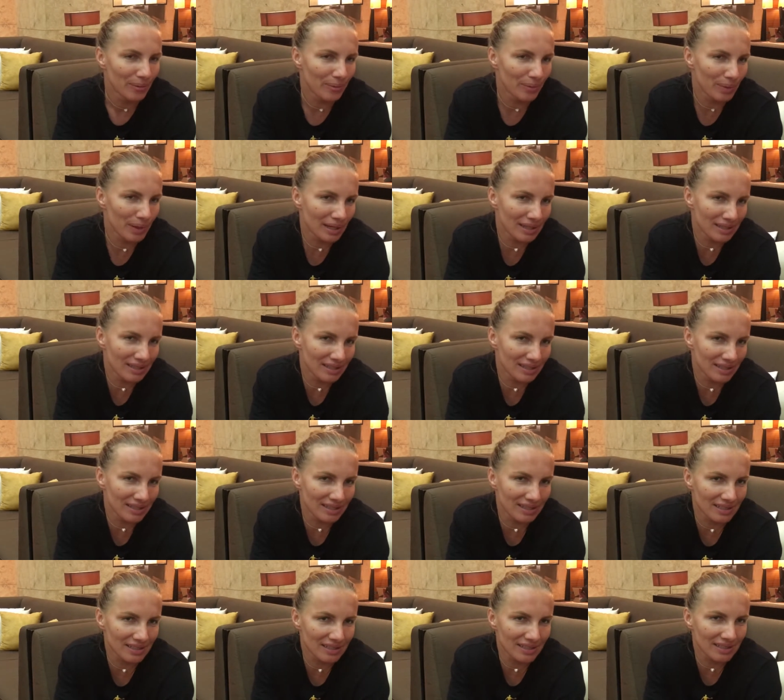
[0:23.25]
But
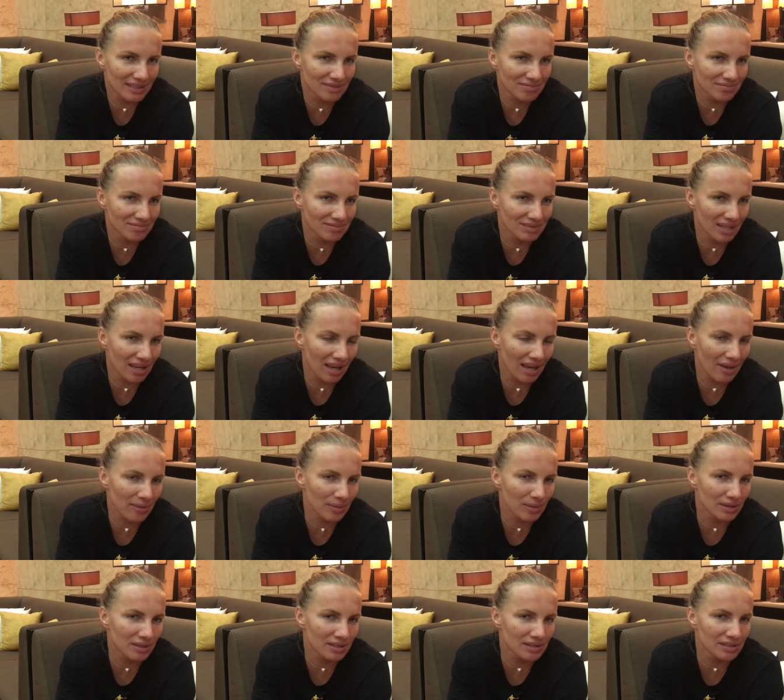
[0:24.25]
yeah, I
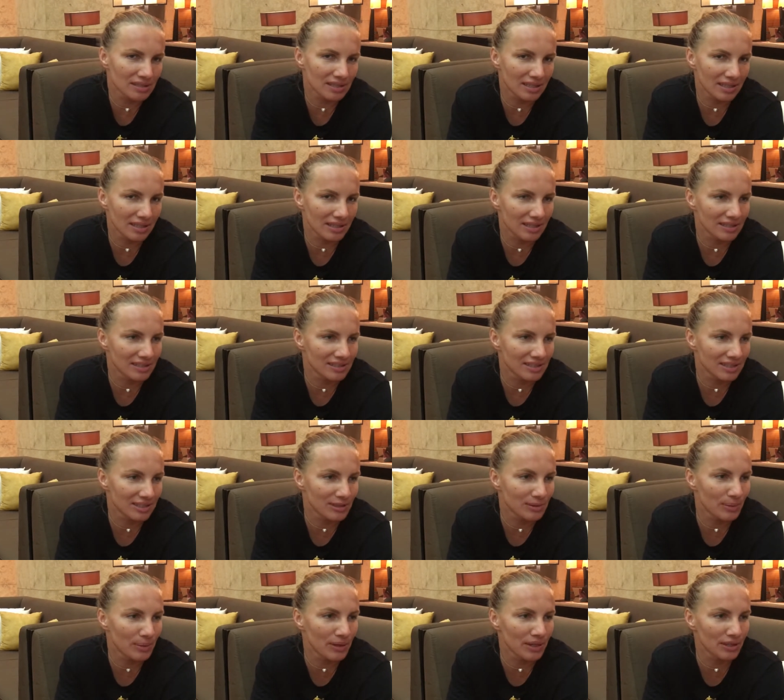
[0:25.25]
mean, it's
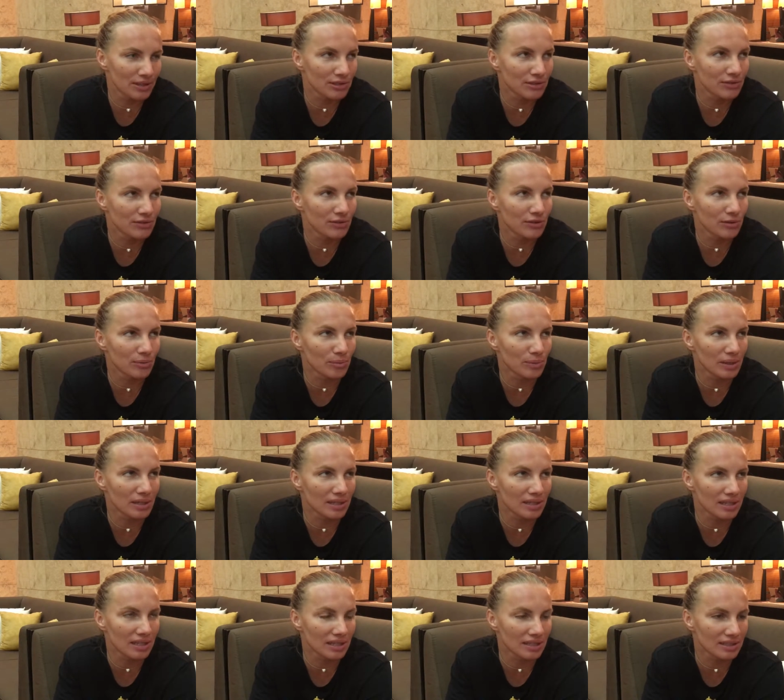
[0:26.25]
experience for me
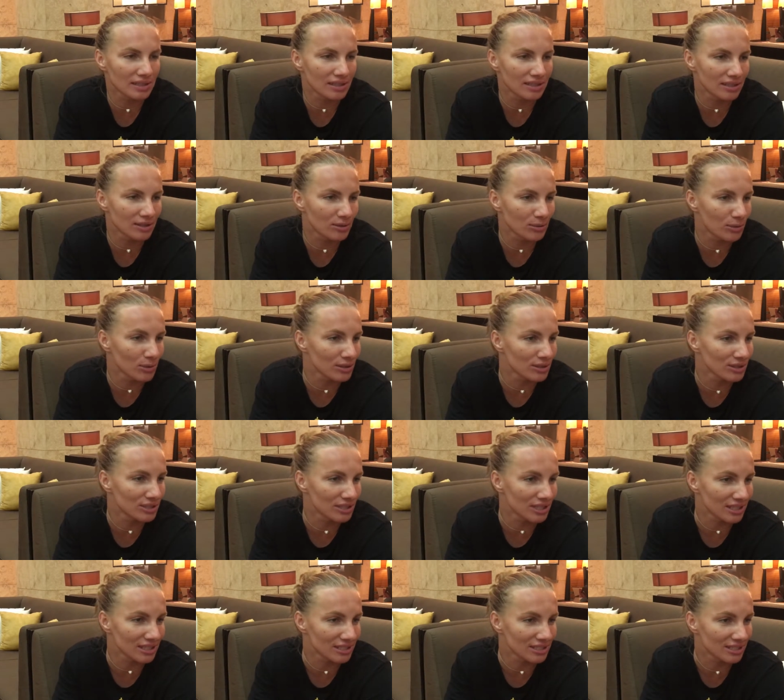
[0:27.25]
that it was
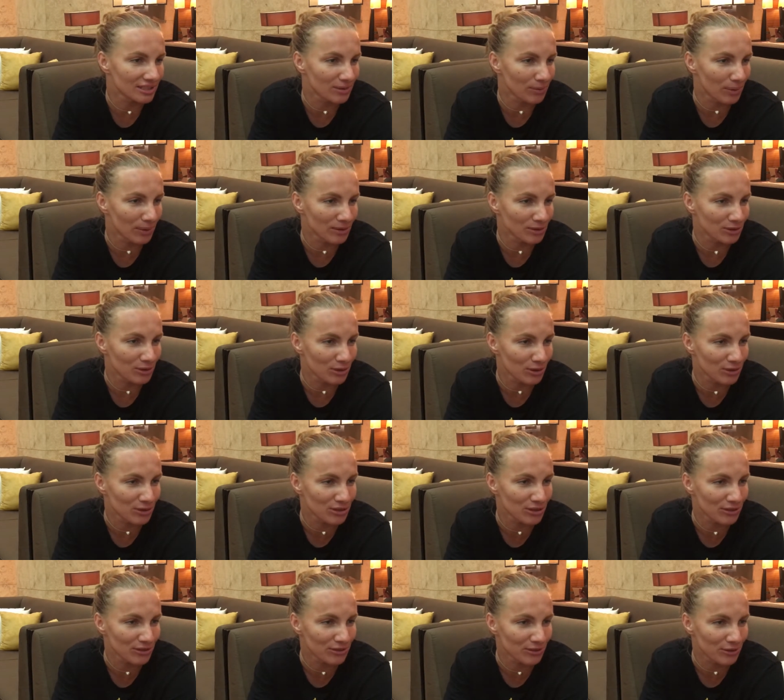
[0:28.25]
just one
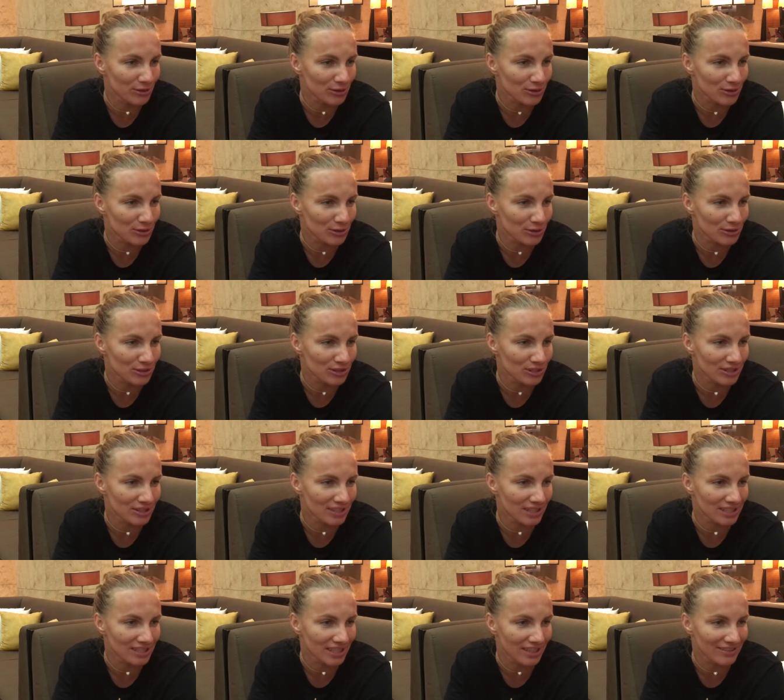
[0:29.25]
surgery, first surgery
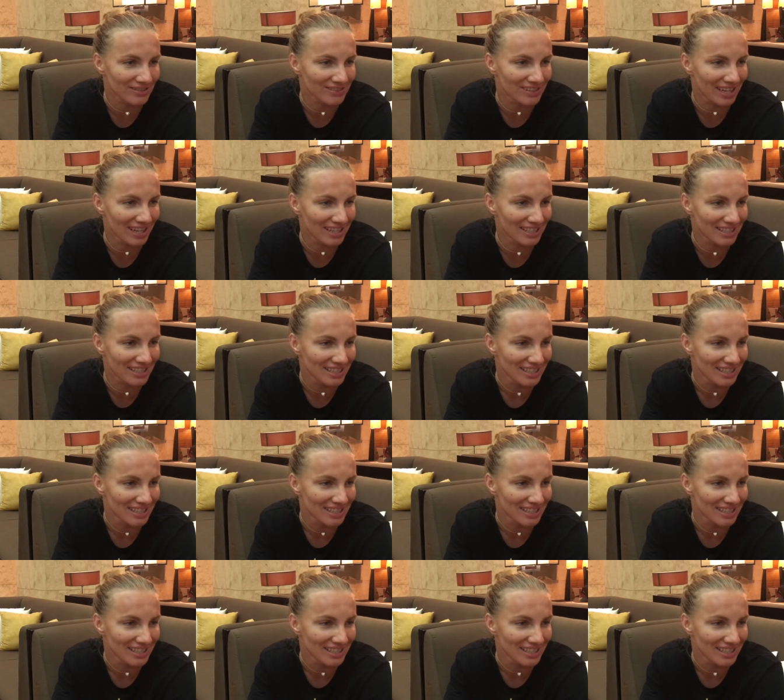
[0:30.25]
that I've done.